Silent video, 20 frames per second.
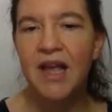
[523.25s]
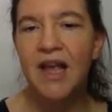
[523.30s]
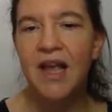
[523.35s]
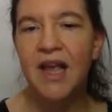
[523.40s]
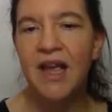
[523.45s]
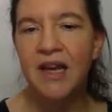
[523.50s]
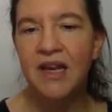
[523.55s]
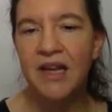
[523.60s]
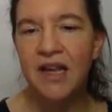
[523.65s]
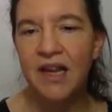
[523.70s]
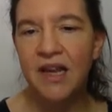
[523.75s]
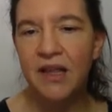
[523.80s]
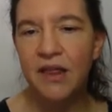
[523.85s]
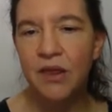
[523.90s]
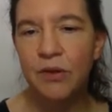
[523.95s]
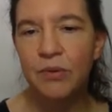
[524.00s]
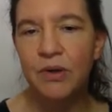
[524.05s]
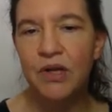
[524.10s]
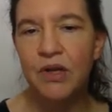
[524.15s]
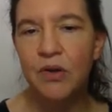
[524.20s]
and
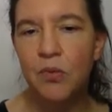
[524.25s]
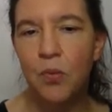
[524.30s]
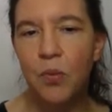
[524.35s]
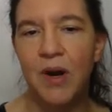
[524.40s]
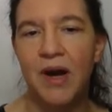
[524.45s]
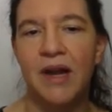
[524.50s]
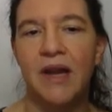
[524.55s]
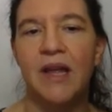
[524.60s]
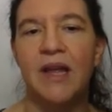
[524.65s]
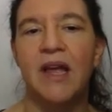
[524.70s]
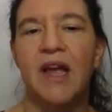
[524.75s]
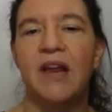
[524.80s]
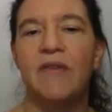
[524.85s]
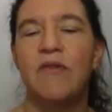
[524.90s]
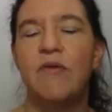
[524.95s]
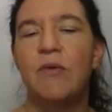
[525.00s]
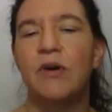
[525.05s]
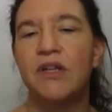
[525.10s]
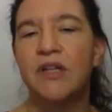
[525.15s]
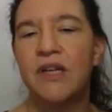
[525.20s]
a3y. And
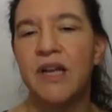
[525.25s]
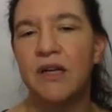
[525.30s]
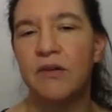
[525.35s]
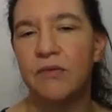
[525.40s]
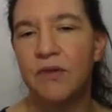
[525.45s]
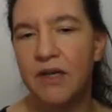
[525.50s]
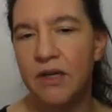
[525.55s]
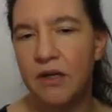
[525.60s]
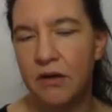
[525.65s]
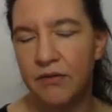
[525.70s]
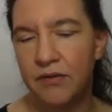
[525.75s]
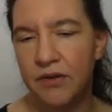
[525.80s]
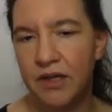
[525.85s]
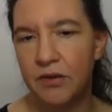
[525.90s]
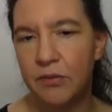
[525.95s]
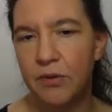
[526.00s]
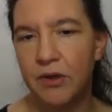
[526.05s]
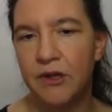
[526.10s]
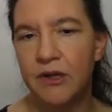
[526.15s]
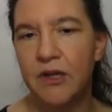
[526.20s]
you want to get rid of that
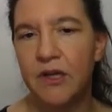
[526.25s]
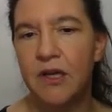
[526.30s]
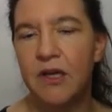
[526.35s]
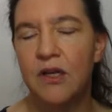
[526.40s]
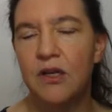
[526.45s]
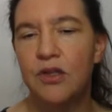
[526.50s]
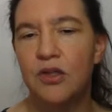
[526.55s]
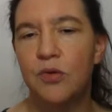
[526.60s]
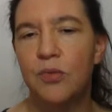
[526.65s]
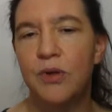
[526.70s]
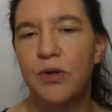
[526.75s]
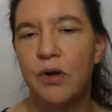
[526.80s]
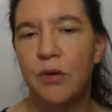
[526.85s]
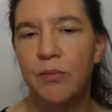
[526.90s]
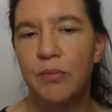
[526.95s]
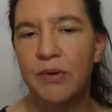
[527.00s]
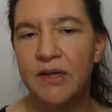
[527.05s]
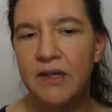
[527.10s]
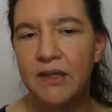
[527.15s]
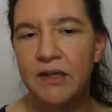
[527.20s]
one. So we're
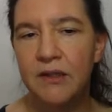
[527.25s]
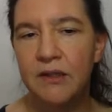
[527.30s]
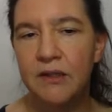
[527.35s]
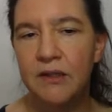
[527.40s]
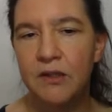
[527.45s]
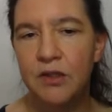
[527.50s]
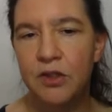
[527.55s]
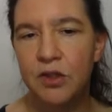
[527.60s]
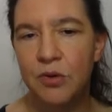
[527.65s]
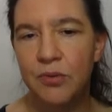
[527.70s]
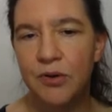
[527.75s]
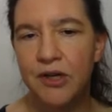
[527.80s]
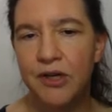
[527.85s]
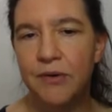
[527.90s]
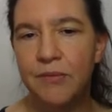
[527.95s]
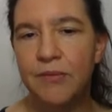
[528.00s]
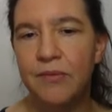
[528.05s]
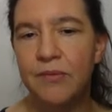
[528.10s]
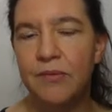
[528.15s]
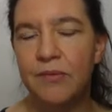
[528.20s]
completing the
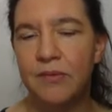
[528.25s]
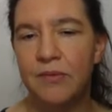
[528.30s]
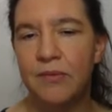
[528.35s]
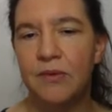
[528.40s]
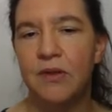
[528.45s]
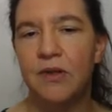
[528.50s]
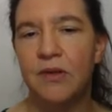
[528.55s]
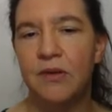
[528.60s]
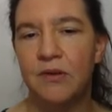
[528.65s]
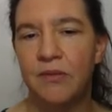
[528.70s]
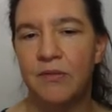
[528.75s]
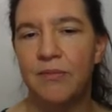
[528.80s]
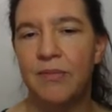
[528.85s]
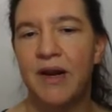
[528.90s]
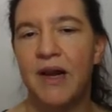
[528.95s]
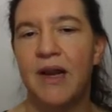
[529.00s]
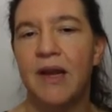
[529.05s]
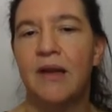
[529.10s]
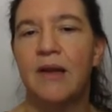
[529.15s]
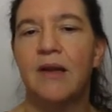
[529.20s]
square
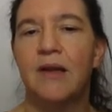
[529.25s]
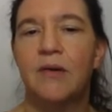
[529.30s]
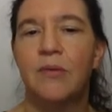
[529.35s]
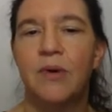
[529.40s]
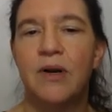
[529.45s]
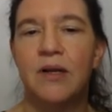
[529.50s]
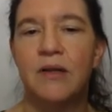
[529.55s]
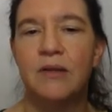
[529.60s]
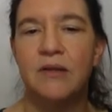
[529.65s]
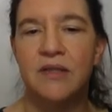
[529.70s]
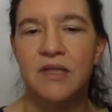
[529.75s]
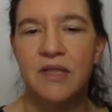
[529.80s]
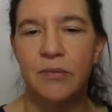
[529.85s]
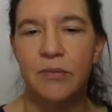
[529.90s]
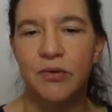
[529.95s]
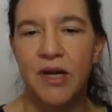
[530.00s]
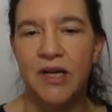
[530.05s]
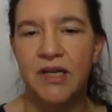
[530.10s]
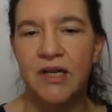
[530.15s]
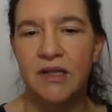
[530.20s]
by, well,
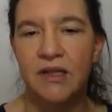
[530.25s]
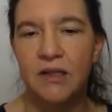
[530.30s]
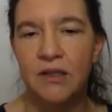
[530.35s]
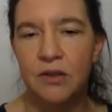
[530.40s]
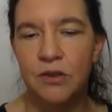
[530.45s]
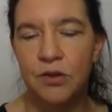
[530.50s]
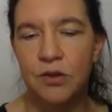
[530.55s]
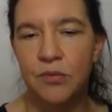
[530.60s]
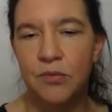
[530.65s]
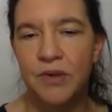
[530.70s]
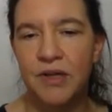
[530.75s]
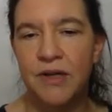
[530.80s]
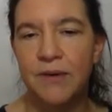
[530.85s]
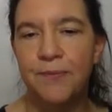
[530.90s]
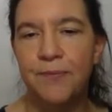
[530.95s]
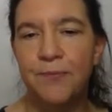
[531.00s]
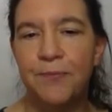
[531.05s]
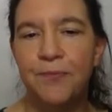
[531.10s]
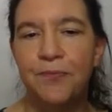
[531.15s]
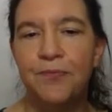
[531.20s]
subtracting this term there.
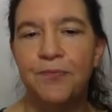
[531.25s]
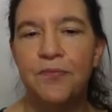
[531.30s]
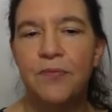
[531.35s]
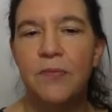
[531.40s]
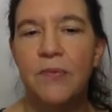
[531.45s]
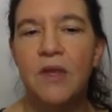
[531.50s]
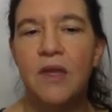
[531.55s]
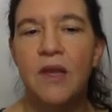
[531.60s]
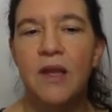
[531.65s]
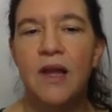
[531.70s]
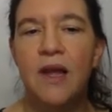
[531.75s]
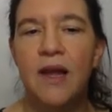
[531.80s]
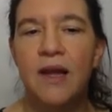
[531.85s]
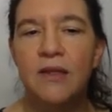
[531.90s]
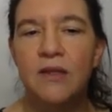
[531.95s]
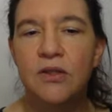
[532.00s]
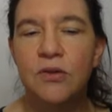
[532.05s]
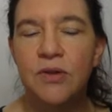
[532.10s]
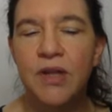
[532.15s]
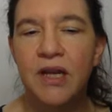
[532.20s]

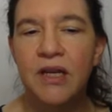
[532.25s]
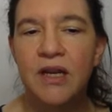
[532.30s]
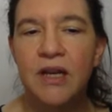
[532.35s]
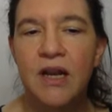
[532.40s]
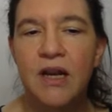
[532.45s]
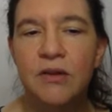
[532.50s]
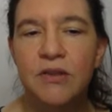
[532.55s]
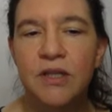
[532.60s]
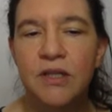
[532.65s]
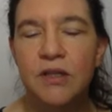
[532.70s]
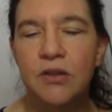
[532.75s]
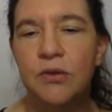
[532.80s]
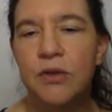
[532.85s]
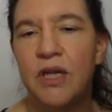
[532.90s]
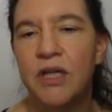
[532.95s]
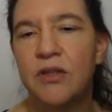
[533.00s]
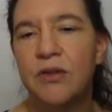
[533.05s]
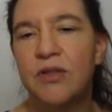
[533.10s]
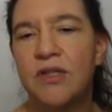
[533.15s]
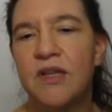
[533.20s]
And so that allows us to
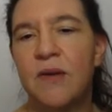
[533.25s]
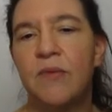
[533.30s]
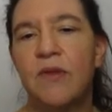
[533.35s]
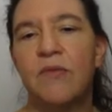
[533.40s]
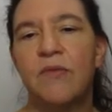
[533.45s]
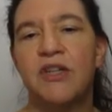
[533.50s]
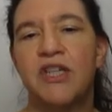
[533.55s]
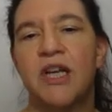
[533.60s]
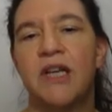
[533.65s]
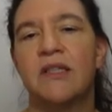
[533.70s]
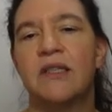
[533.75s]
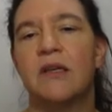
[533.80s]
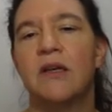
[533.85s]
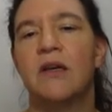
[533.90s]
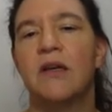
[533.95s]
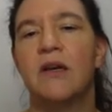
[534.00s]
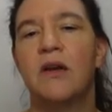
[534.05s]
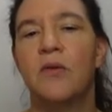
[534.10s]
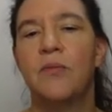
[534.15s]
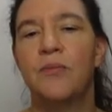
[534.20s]
get to something which has a
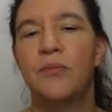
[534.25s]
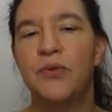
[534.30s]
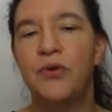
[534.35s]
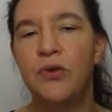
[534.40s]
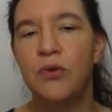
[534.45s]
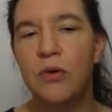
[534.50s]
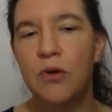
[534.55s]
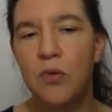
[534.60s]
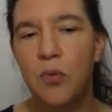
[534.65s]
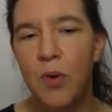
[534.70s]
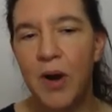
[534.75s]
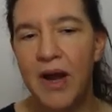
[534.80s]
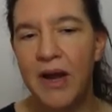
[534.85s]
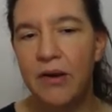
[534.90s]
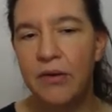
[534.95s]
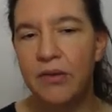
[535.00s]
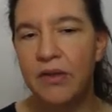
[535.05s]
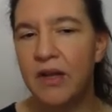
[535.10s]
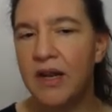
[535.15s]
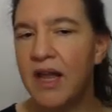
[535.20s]
pure y
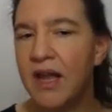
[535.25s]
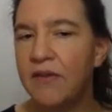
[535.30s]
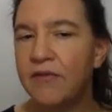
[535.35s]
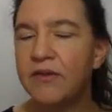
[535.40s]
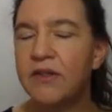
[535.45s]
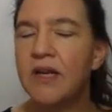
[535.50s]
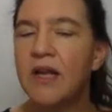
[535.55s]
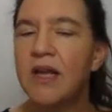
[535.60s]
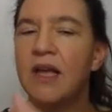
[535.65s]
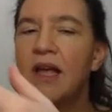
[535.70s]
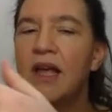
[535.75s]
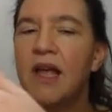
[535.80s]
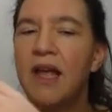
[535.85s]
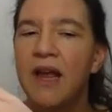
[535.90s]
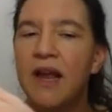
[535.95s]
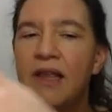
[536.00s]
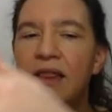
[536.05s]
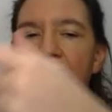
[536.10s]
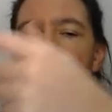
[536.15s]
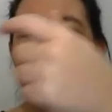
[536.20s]
on the left
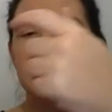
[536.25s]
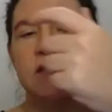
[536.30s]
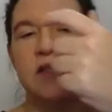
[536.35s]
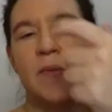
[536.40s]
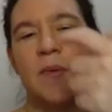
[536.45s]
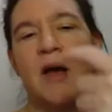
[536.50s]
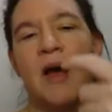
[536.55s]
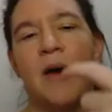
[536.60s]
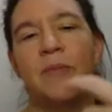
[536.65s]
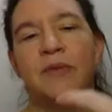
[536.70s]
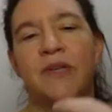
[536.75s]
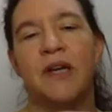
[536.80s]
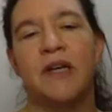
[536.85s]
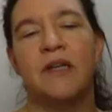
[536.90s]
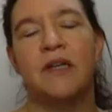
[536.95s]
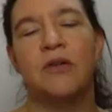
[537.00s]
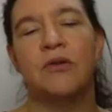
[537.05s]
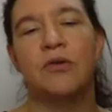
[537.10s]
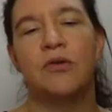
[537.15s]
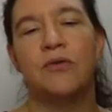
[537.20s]
and then some
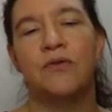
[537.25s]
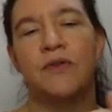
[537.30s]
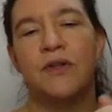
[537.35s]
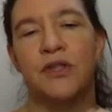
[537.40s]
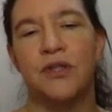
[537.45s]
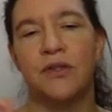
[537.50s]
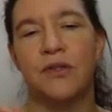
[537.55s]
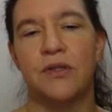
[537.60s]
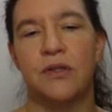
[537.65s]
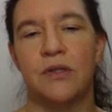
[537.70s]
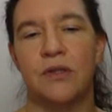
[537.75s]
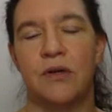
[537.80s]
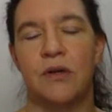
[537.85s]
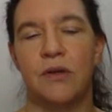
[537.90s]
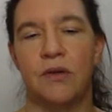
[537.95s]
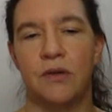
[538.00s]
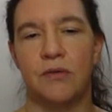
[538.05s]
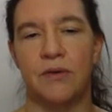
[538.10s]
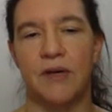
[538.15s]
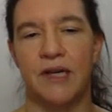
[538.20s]
updated coefficients on
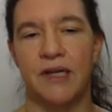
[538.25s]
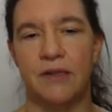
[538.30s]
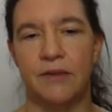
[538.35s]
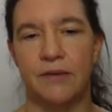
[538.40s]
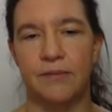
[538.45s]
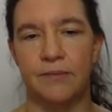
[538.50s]
the right.